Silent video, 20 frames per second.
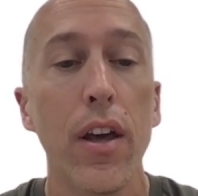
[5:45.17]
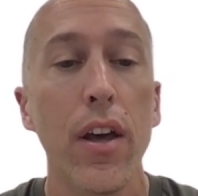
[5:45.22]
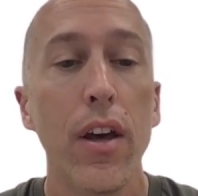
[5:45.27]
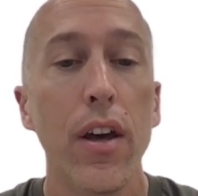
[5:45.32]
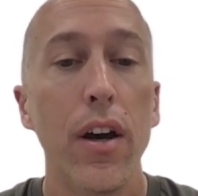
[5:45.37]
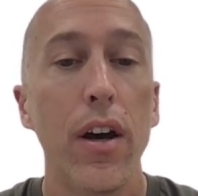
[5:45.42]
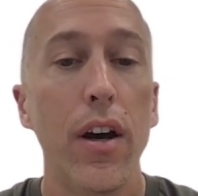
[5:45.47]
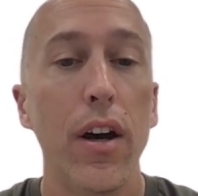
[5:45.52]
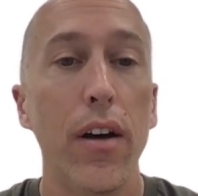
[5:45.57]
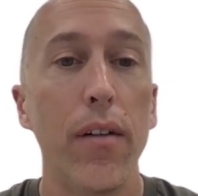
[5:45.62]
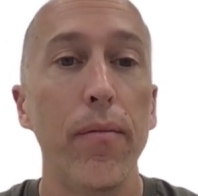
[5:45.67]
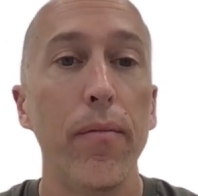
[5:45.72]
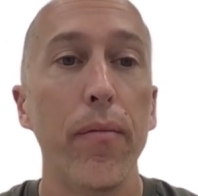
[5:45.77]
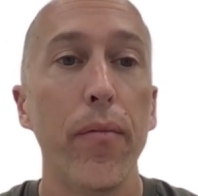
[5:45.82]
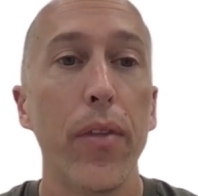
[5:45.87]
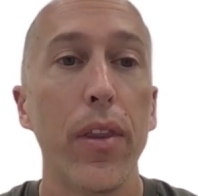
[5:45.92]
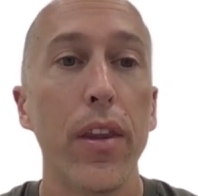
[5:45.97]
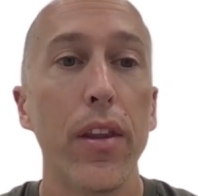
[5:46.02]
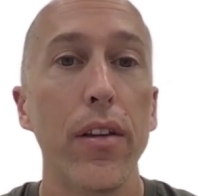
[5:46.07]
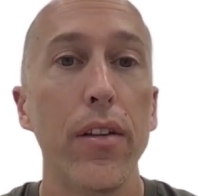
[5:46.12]

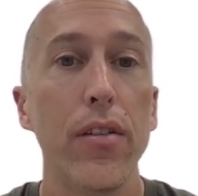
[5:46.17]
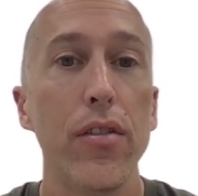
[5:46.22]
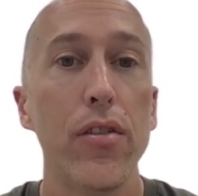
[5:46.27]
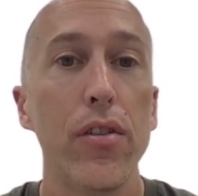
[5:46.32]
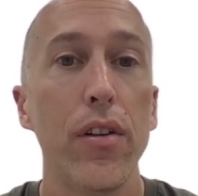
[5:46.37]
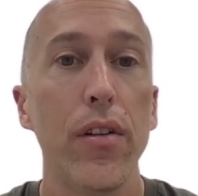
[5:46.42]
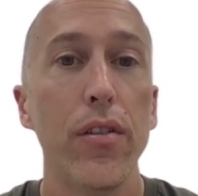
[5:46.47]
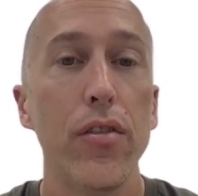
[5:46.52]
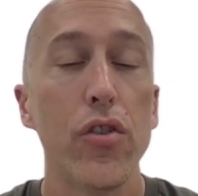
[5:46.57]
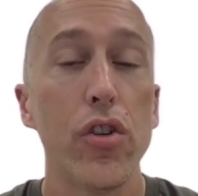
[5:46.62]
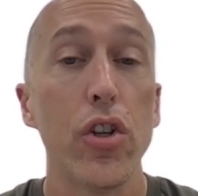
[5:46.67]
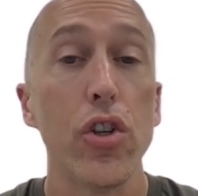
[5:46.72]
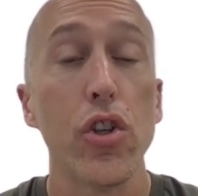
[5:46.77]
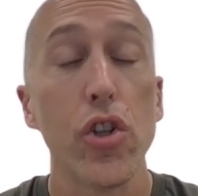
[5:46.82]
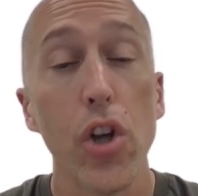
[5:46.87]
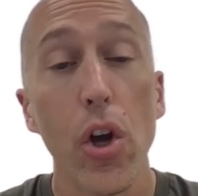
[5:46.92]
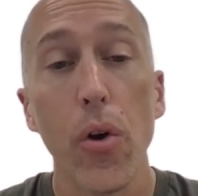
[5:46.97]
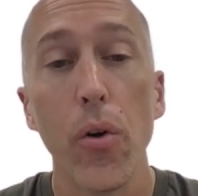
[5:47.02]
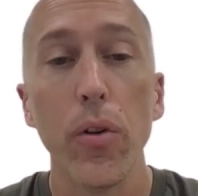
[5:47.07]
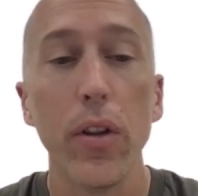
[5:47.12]
to
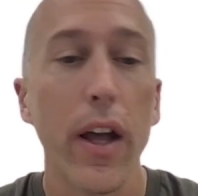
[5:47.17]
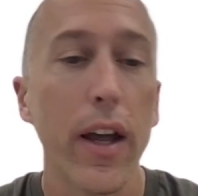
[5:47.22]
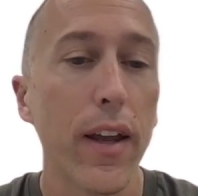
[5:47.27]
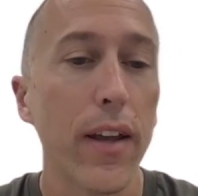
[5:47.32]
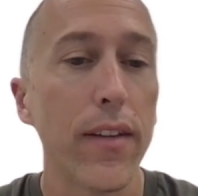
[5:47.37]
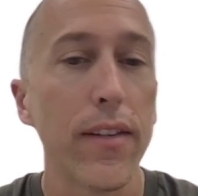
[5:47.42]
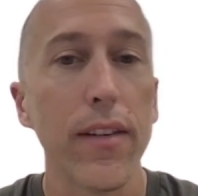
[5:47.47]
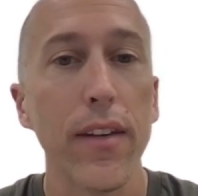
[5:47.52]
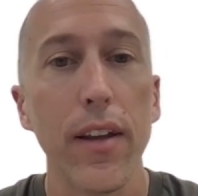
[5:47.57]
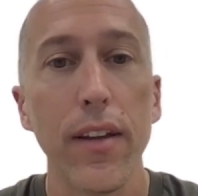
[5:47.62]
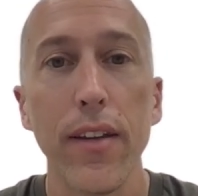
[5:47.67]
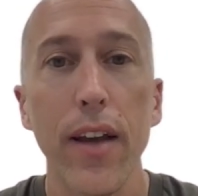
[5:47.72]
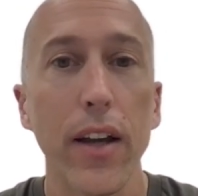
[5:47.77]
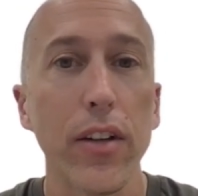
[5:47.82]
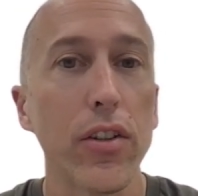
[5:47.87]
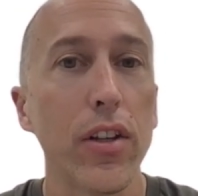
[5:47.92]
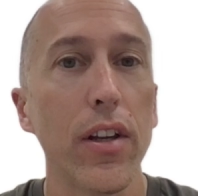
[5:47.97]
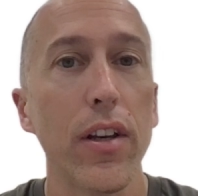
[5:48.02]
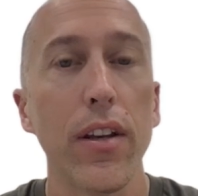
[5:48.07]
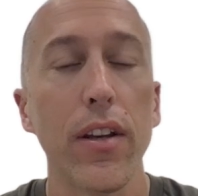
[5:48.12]
show like it's
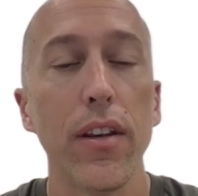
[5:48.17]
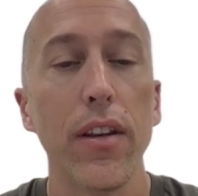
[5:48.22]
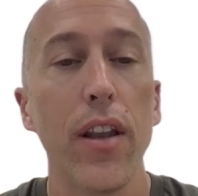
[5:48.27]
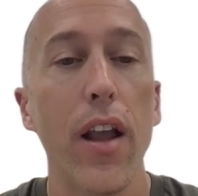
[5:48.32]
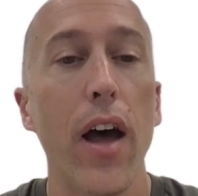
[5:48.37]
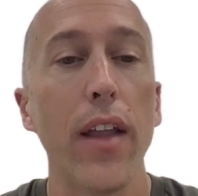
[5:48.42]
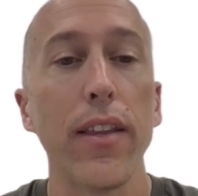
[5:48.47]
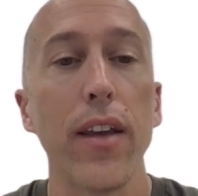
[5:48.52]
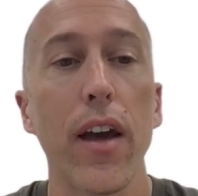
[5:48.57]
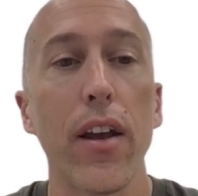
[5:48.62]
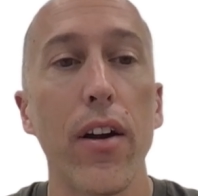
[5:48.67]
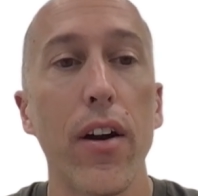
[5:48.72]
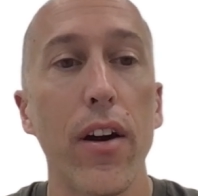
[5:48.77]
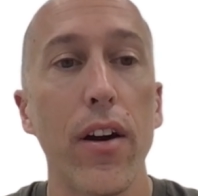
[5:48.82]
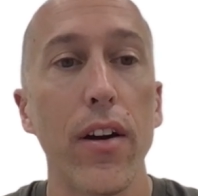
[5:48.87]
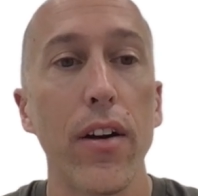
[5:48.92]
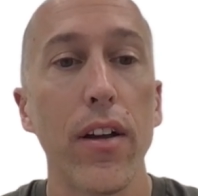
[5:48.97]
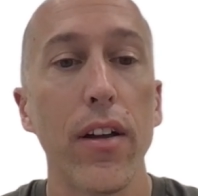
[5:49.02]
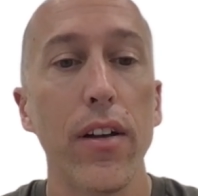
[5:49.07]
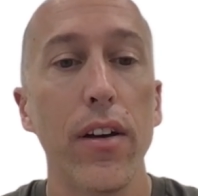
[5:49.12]
actually not that
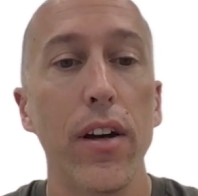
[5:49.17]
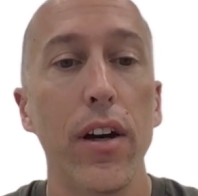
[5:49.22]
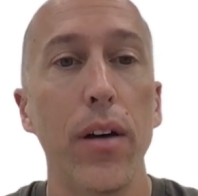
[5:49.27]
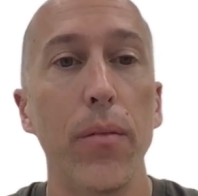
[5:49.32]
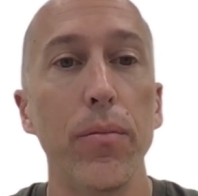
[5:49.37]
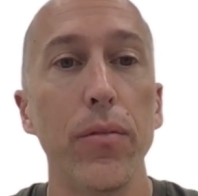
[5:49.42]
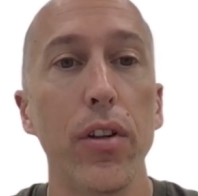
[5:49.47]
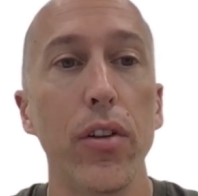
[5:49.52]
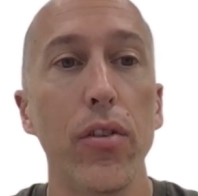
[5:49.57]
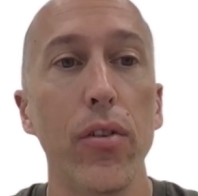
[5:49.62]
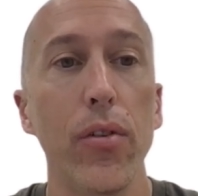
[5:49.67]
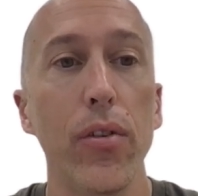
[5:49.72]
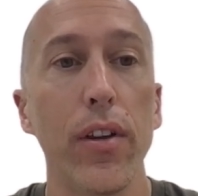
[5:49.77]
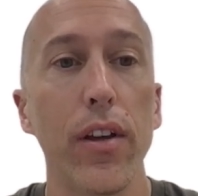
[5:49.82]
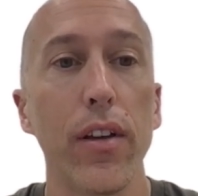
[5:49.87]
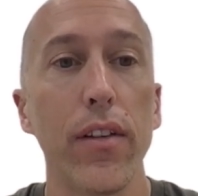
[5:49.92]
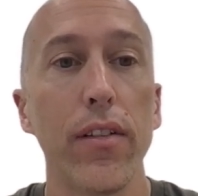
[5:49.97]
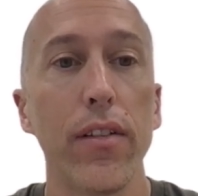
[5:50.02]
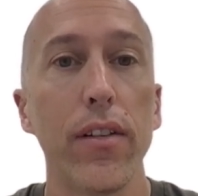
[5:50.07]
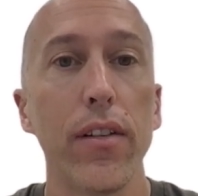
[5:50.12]
hard to do
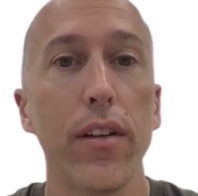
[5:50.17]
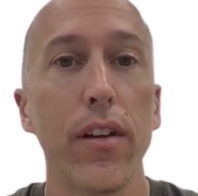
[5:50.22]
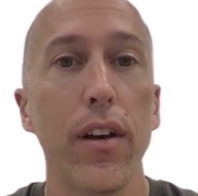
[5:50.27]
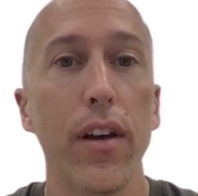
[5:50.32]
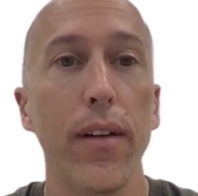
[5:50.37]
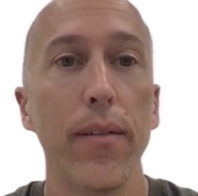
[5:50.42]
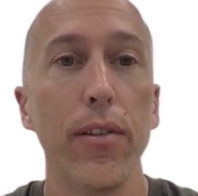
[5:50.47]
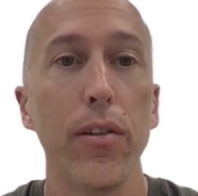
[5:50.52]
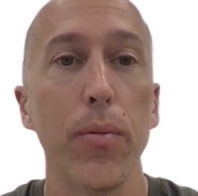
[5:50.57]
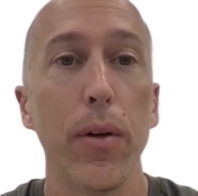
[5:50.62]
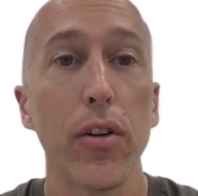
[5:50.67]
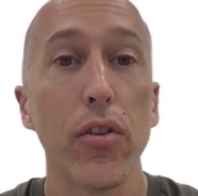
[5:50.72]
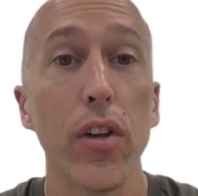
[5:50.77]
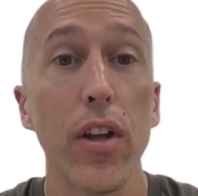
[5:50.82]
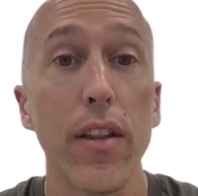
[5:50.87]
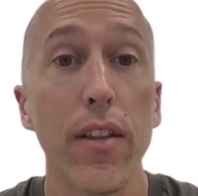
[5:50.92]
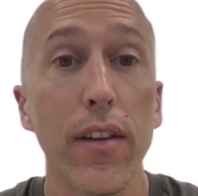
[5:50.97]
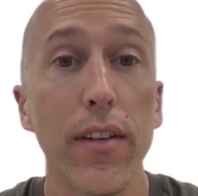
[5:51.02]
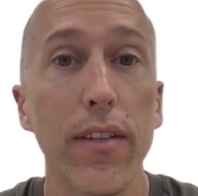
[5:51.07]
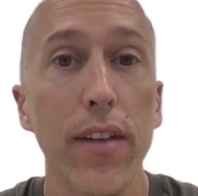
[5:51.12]
this,
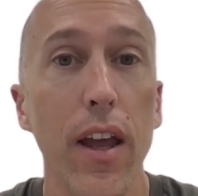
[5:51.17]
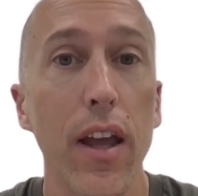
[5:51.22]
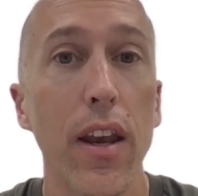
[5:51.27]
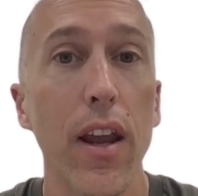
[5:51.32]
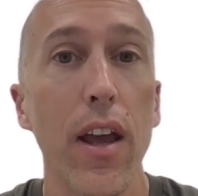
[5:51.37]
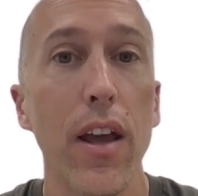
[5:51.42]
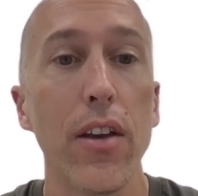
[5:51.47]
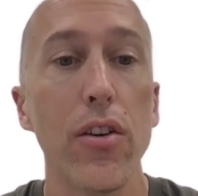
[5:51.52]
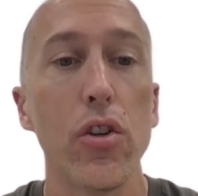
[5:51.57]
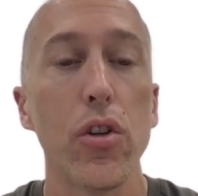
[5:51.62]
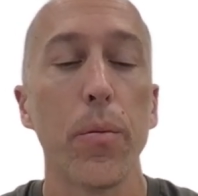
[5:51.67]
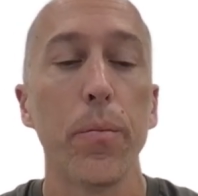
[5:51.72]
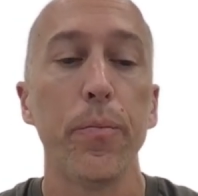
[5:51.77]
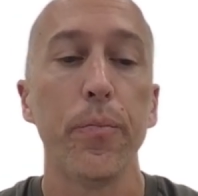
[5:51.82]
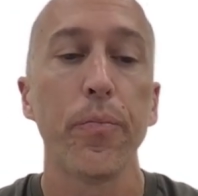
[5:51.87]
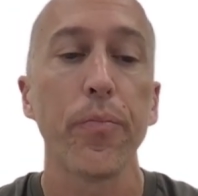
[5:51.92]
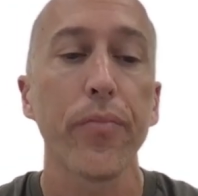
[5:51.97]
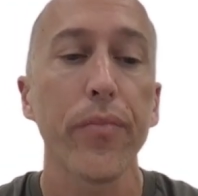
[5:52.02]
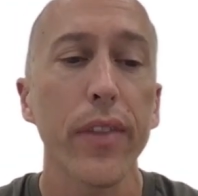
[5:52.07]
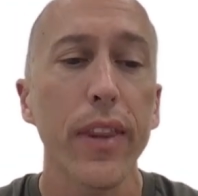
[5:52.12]
especially in this day and age,
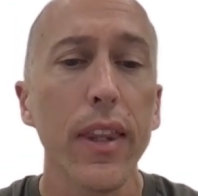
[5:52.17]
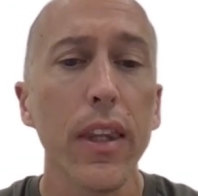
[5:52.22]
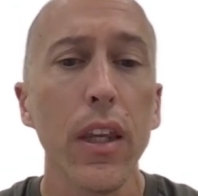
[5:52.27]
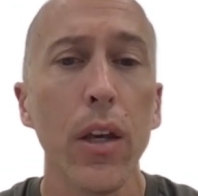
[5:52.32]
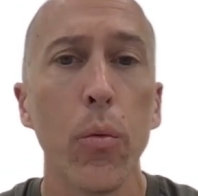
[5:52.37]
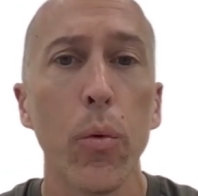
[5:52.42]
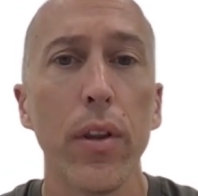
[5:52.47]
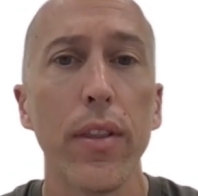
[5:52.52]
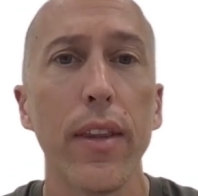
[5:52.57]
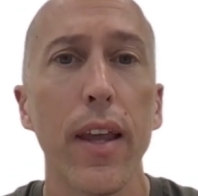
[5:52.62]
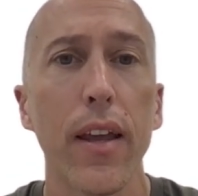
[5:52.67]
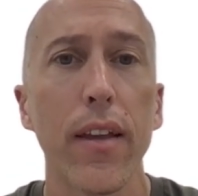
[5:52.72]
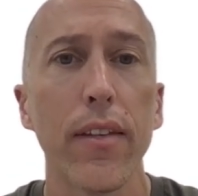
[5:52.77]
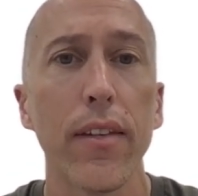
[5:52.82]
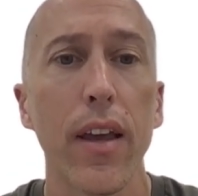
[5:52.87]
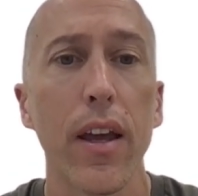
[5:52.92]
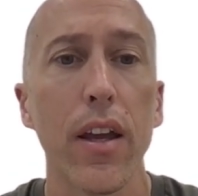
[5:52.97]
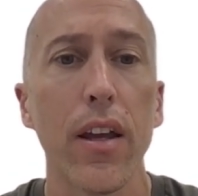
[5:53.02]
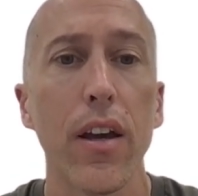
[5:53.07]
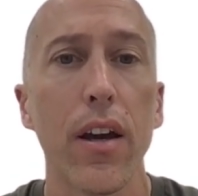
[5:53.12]
with things
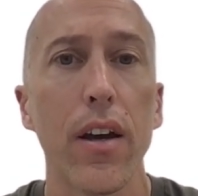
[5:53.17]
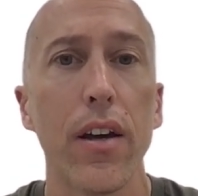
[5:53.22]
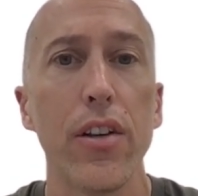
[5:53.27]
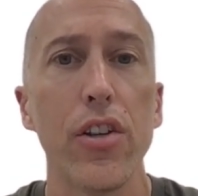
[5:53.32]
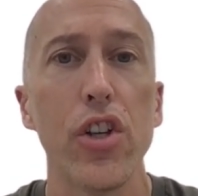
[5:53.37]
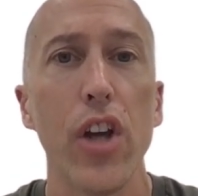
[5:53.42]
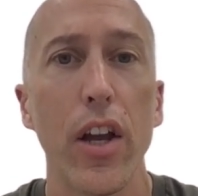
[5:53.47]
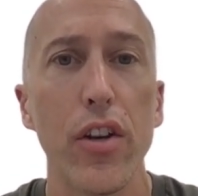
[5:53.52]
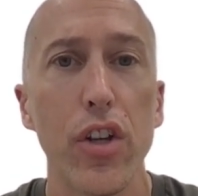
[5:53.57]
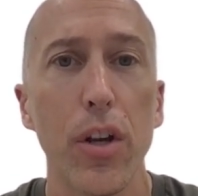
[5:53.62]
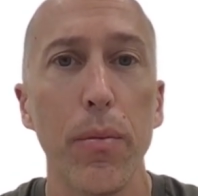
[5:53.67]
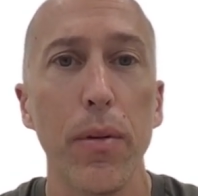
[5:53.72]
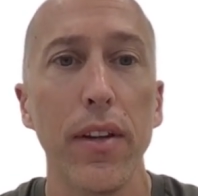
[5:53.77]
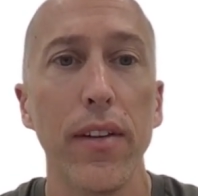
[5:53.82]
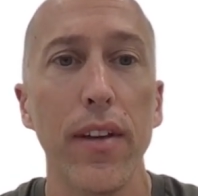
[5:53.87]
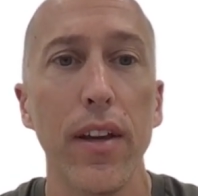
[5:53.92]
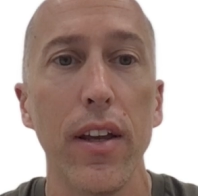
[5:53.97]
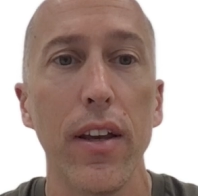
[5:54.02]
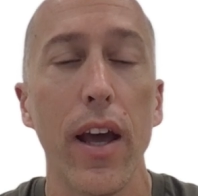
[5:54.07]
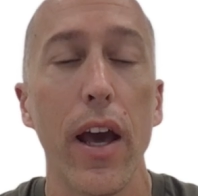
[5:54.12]
like
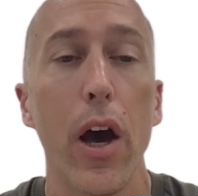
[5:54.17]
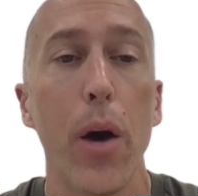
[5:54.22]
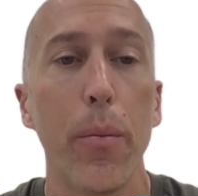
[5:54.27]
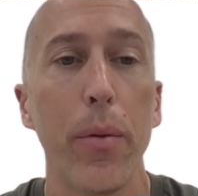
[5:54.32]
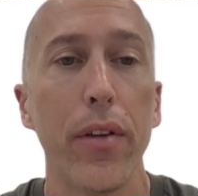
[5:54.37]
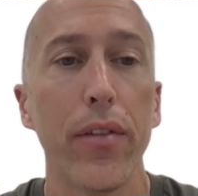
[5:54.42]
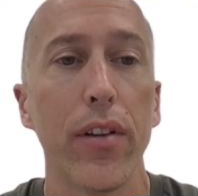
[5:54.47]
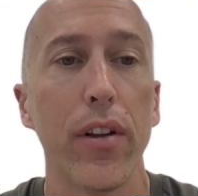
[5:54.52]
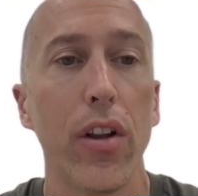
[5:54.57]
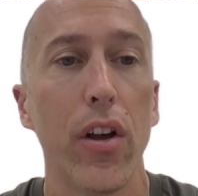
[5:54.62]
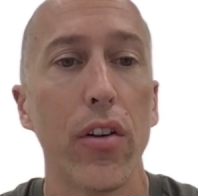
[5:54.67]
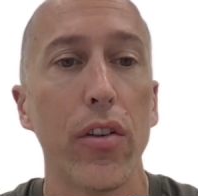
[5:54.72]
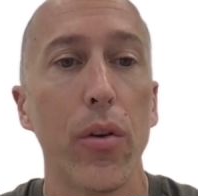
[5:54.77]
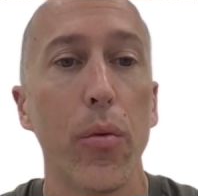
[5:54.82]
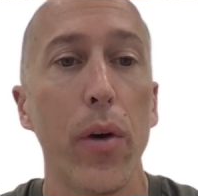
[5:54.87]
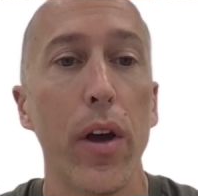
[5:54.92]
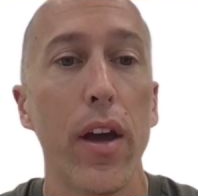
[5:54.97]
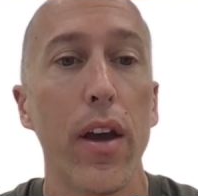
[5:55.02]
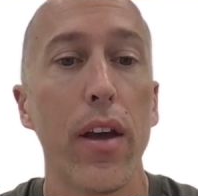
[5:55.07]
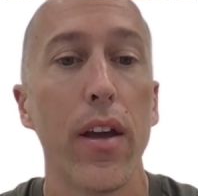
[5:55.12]
ChatGPT to help us along the
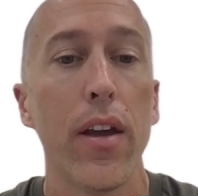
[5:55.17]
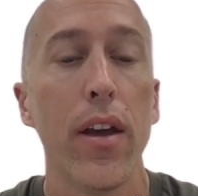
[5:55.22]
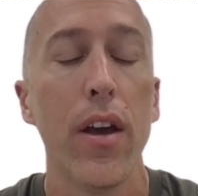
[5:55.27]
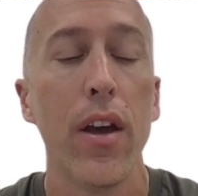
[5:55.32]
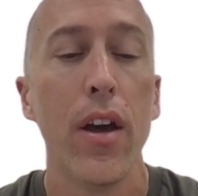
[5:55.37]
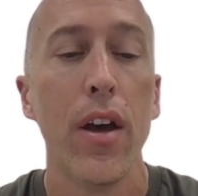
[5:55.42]
way.